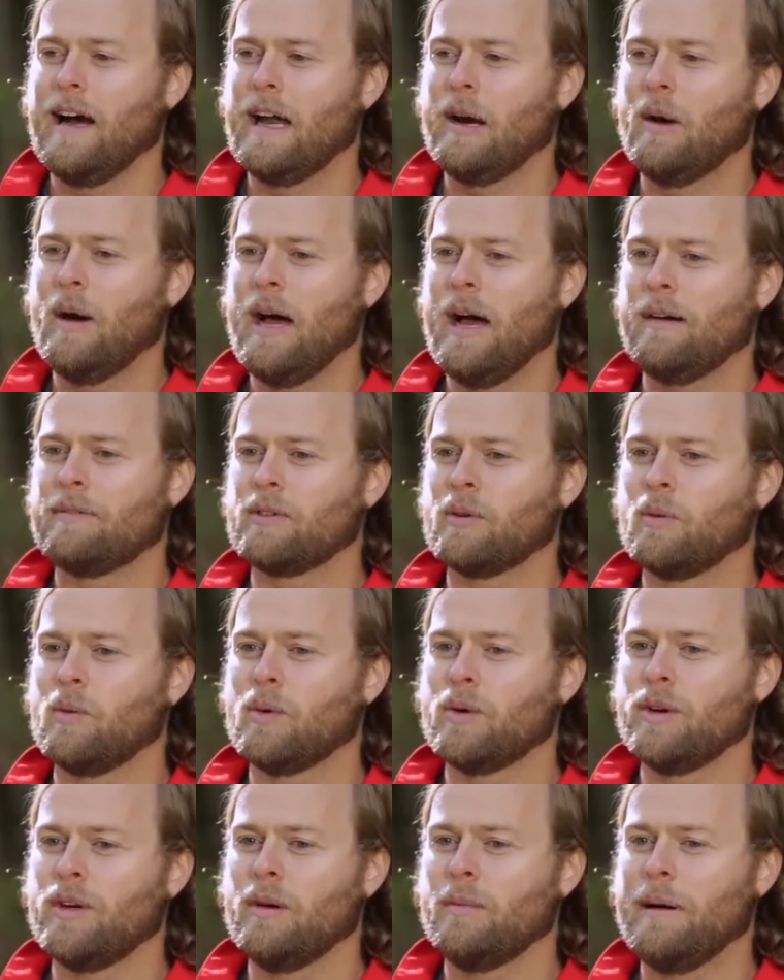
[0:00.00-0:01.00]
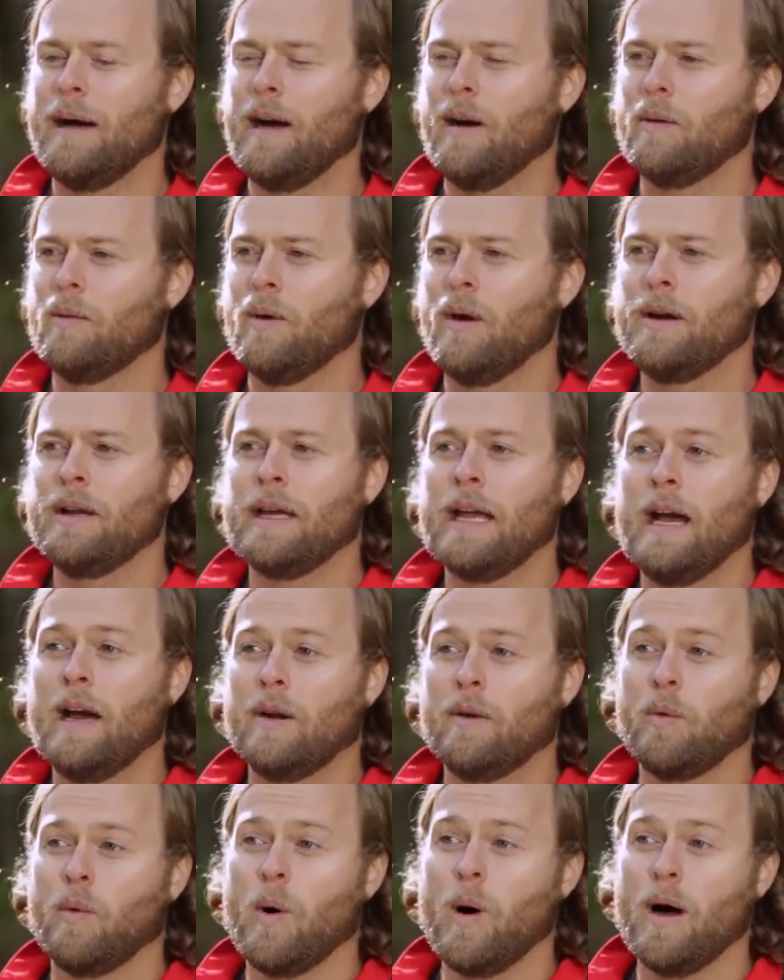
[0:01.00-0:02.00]
I don't have to worry about running
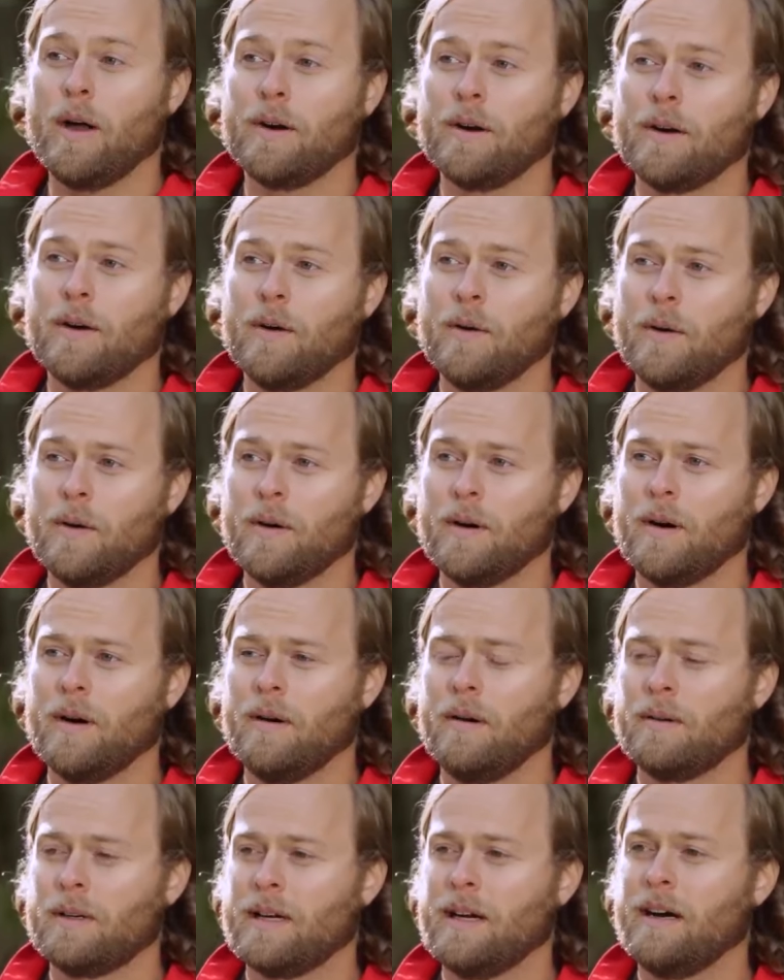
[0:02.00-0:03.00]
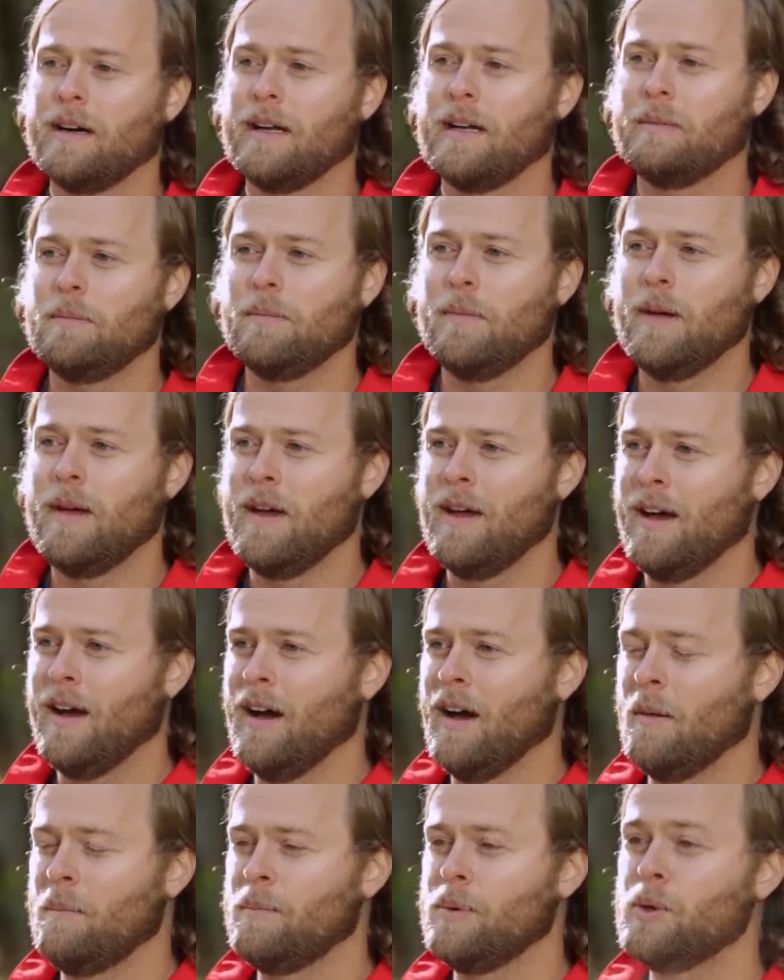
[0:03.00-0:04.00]
out of water or cutting
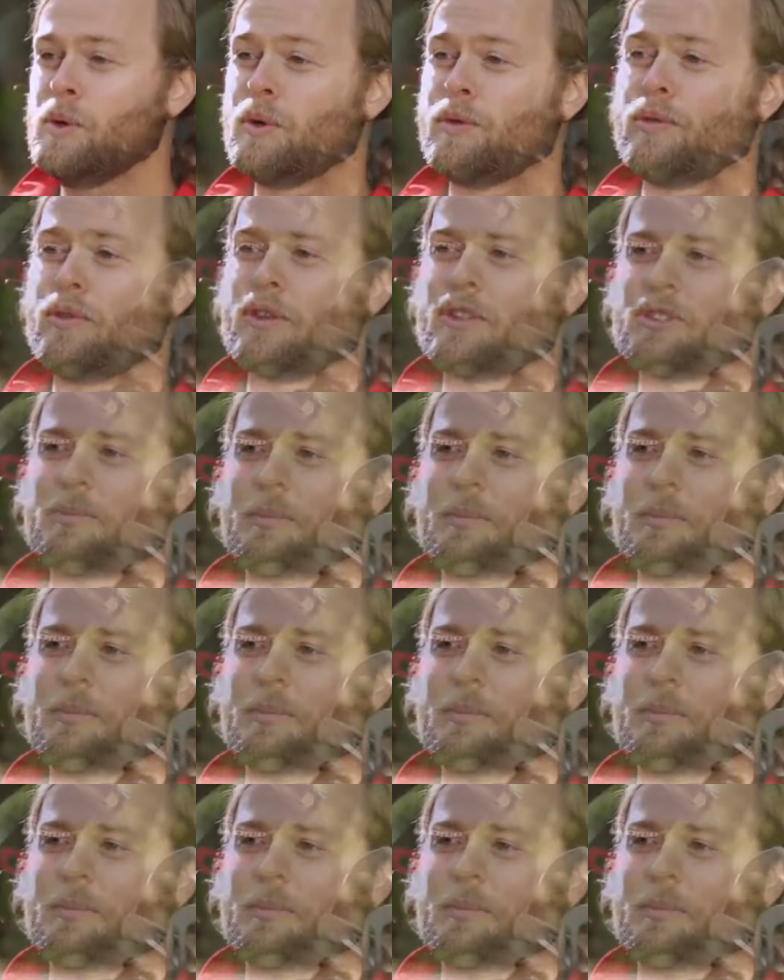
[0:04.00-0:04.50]
a beautiful